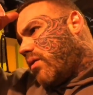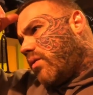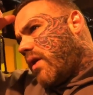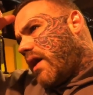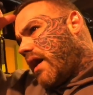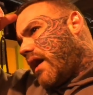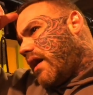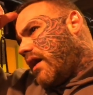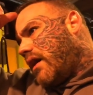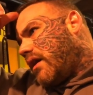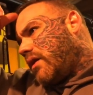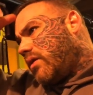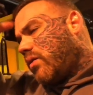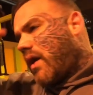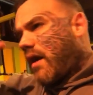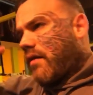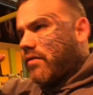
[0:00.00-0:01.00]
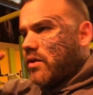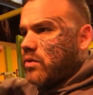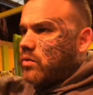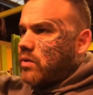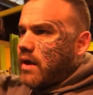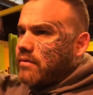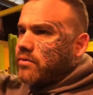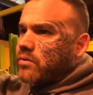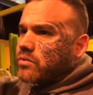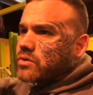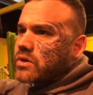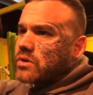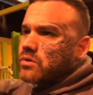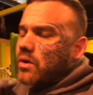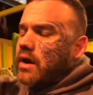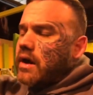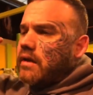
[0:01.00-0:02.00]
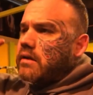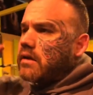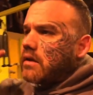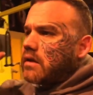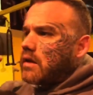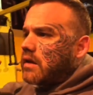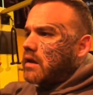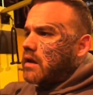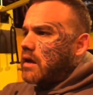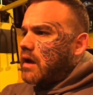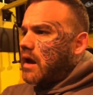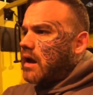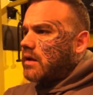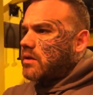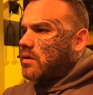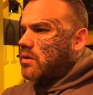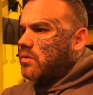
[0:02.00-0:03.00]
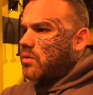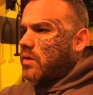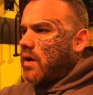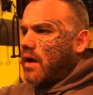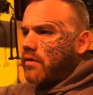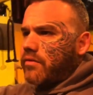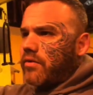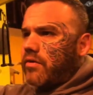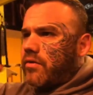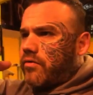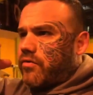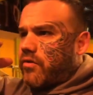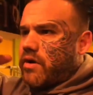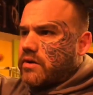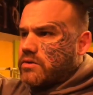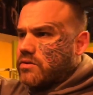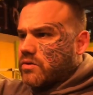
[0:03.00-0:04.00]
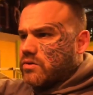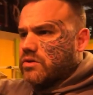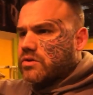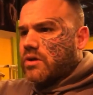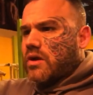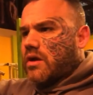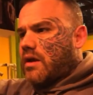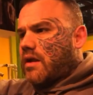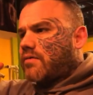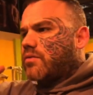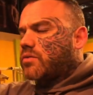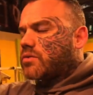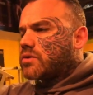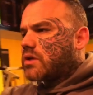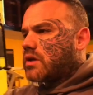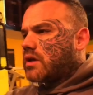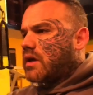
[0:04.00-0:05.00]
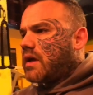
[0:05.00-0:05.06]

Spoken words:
where you will have little levels in your head, and you will have friends on certain levels,